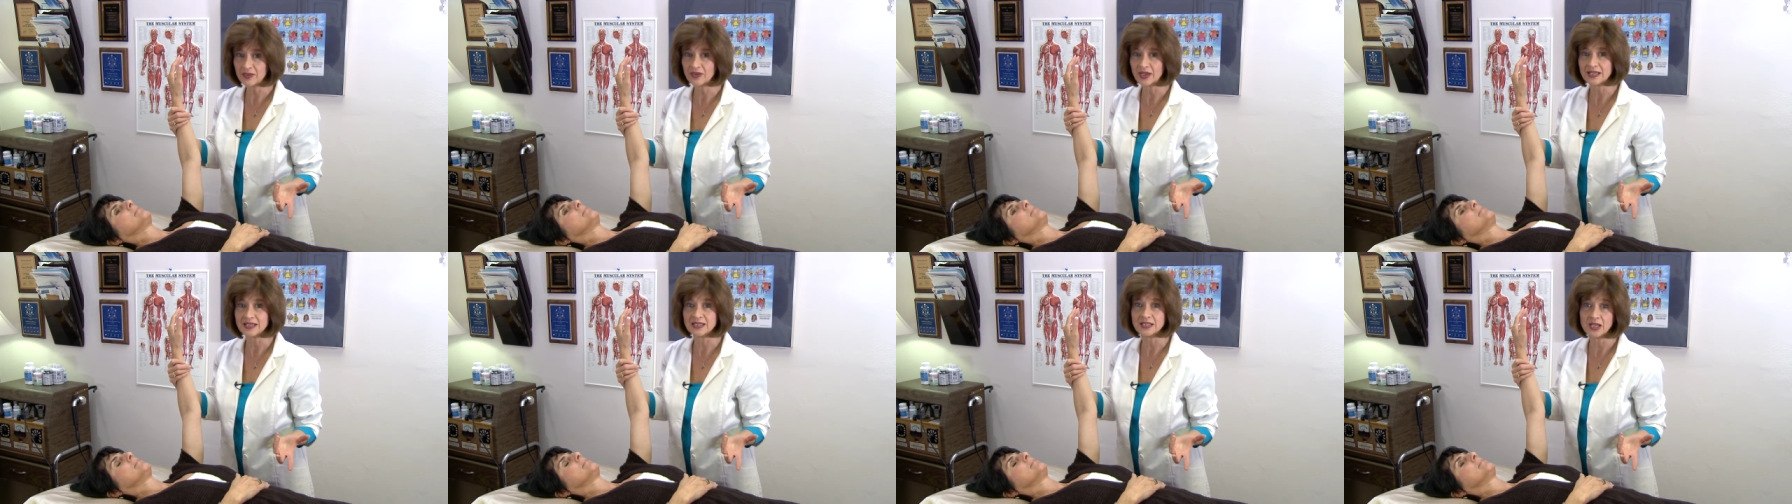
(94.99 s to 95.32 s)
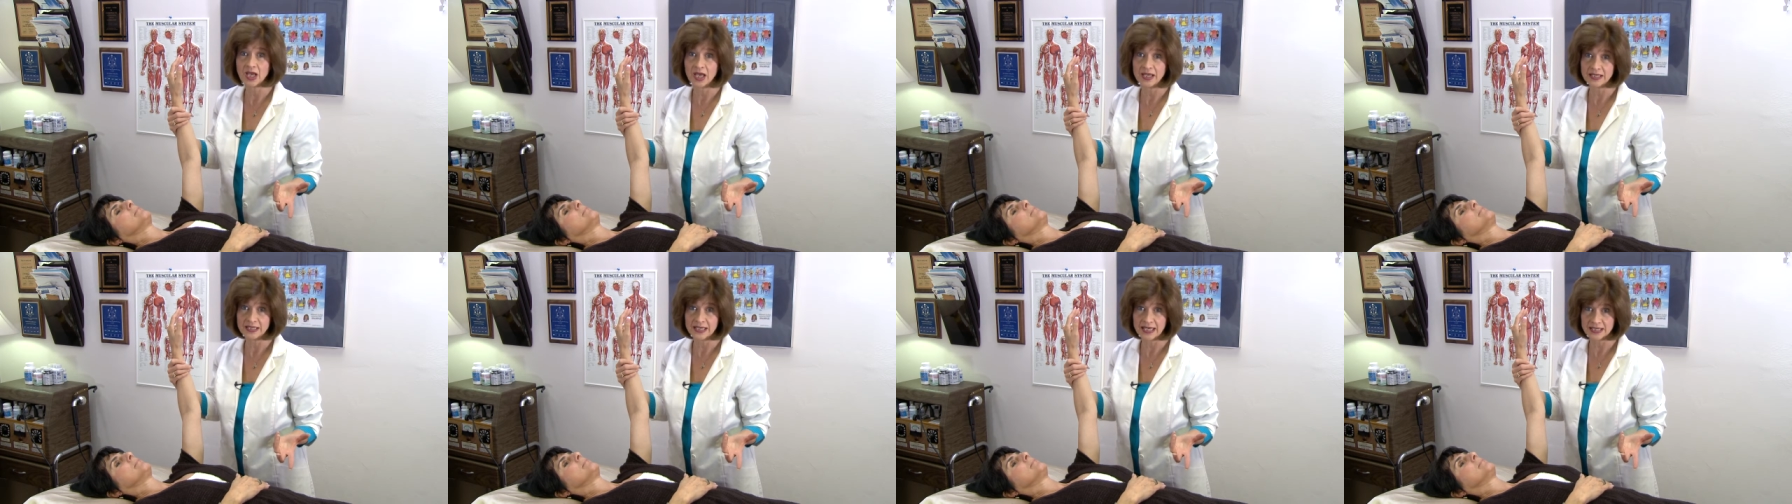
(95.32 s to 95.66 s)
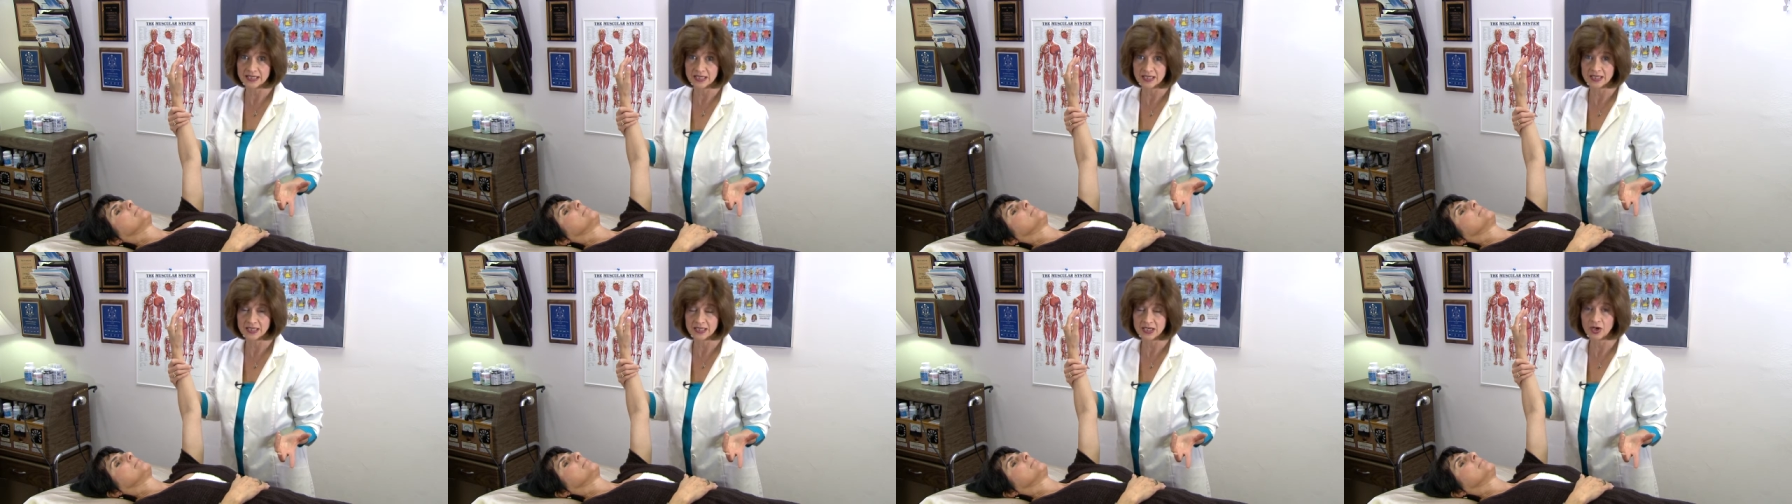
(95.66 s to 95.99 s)
that's not
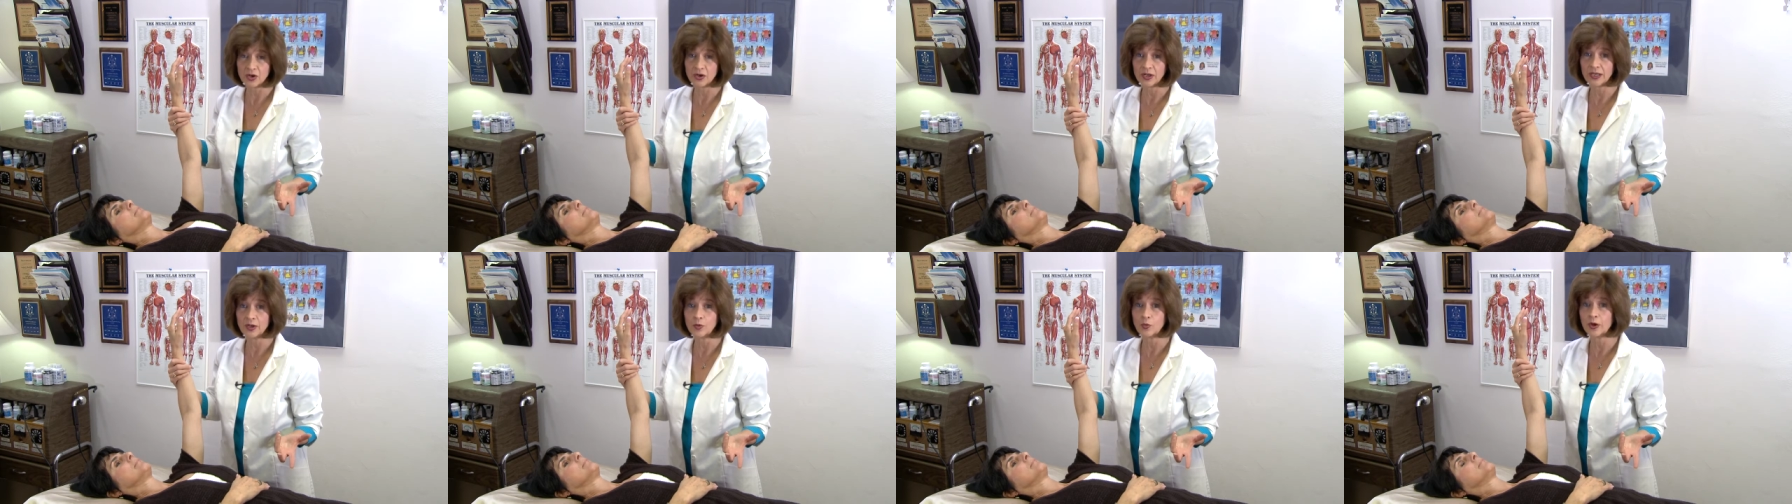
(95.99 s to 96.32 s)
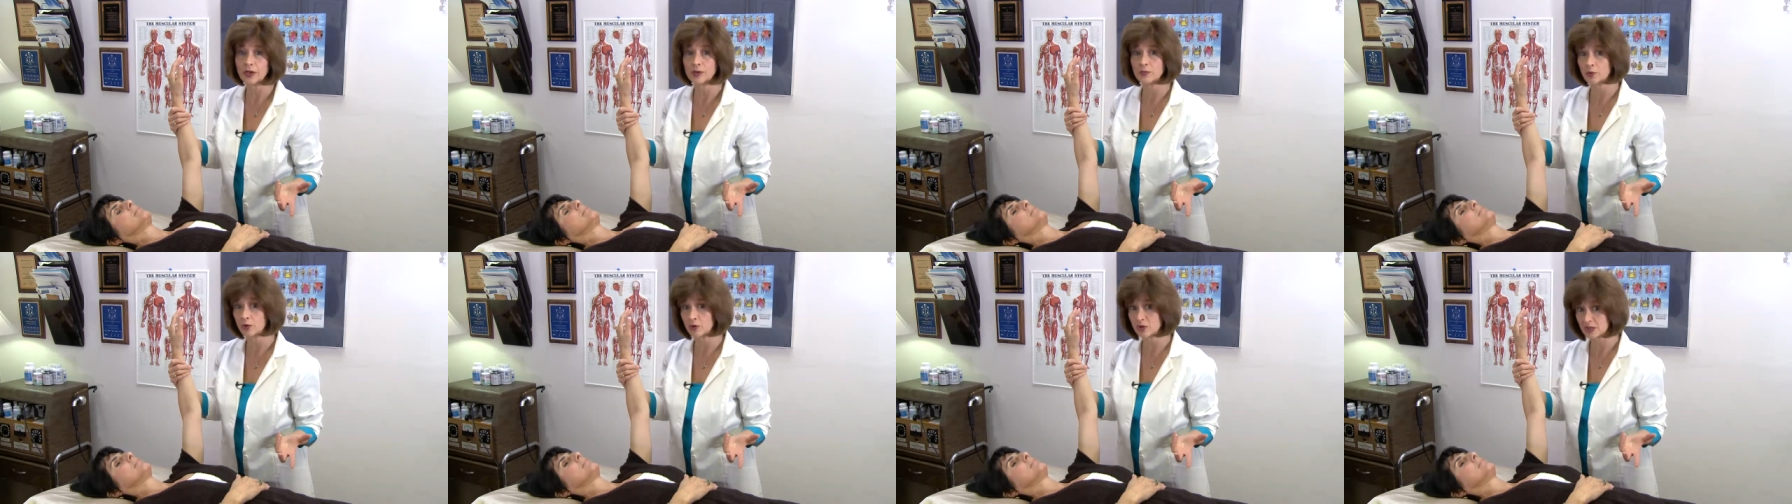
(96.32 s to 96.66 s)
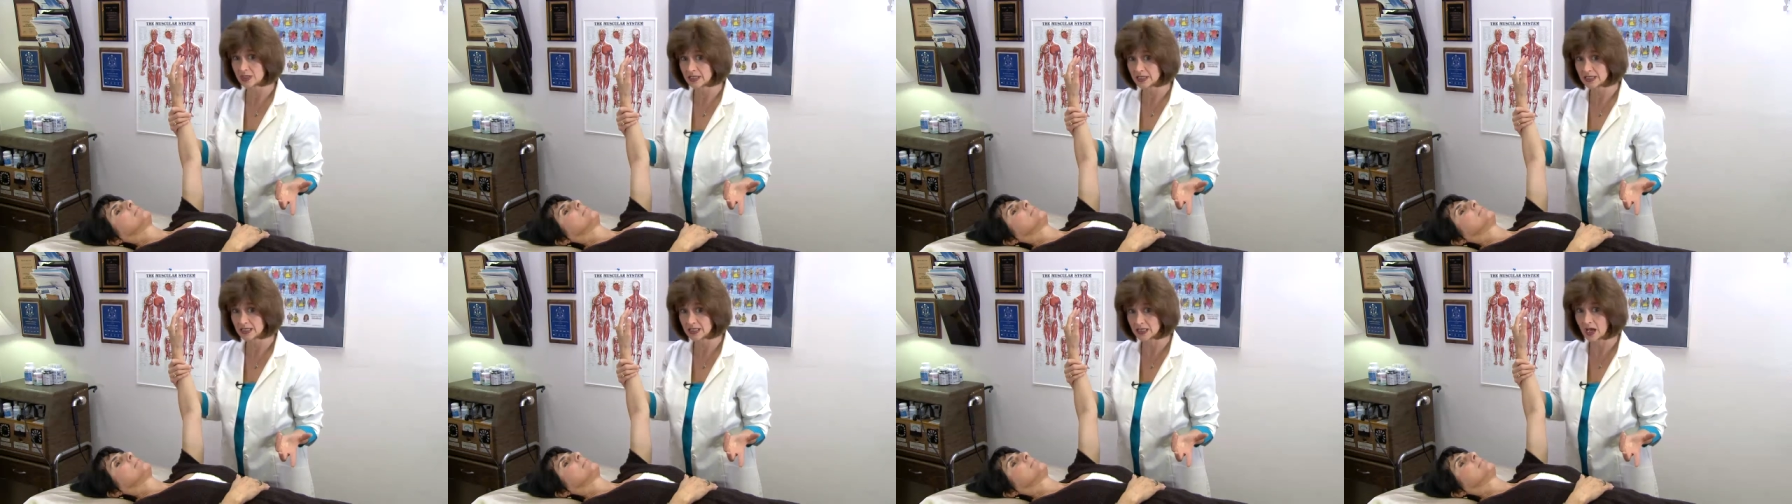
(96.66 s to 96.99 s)
necessarily what a
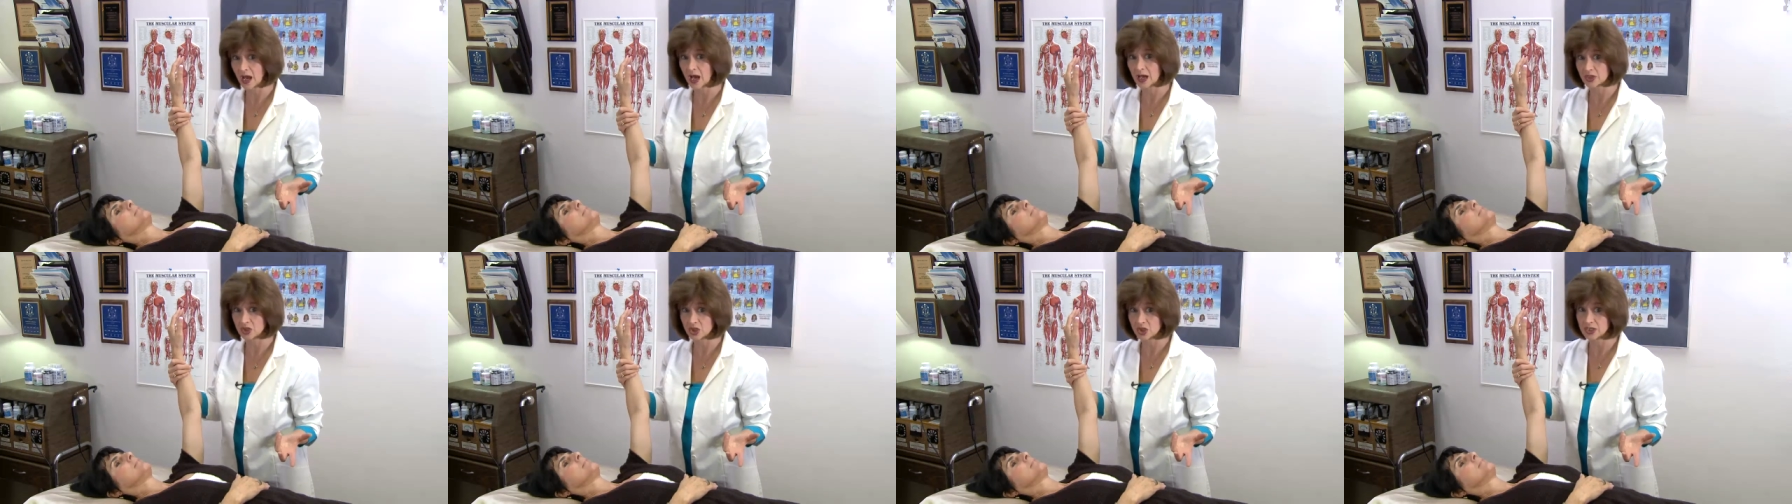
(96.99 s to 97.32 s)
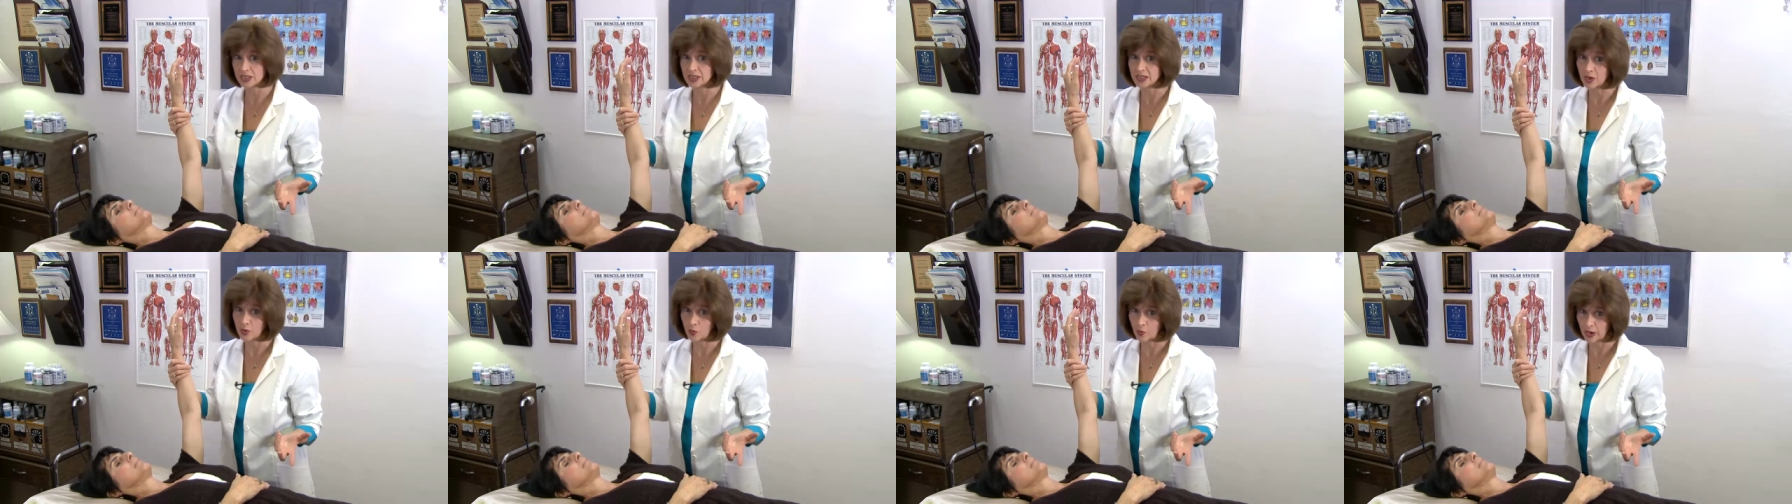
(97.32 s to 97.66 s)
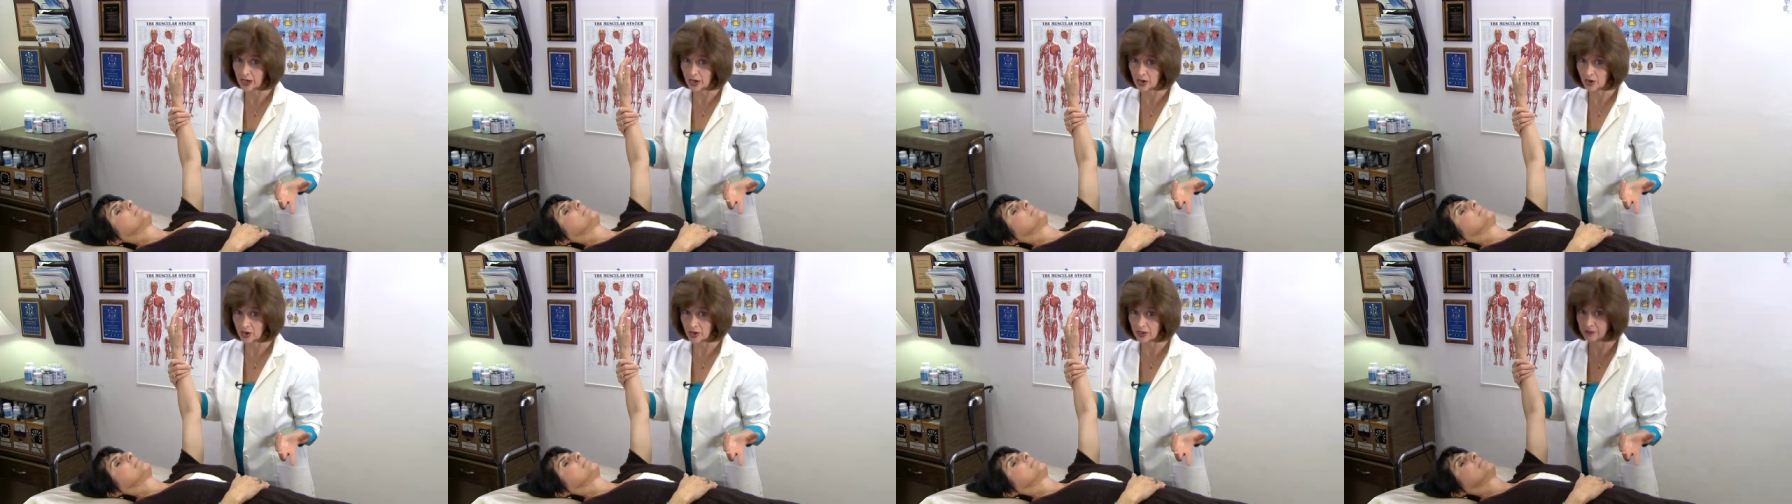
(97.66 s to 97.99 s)
person is consciously
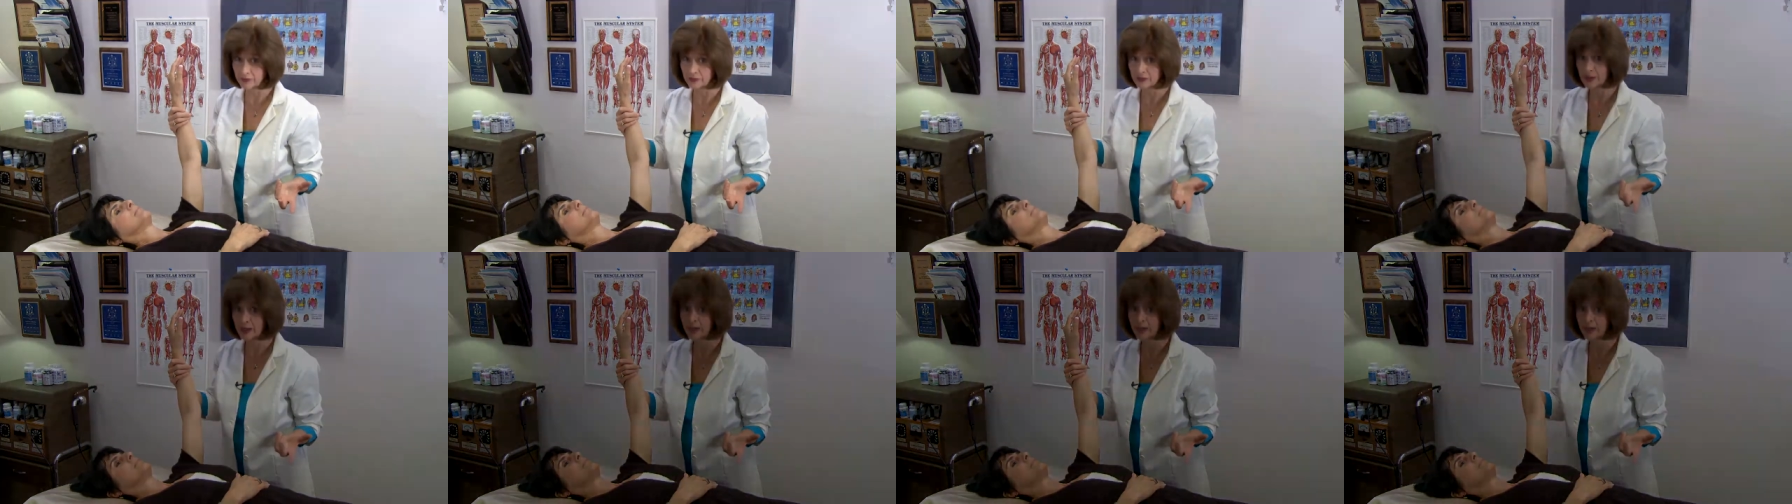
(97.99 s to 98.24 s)
aware of.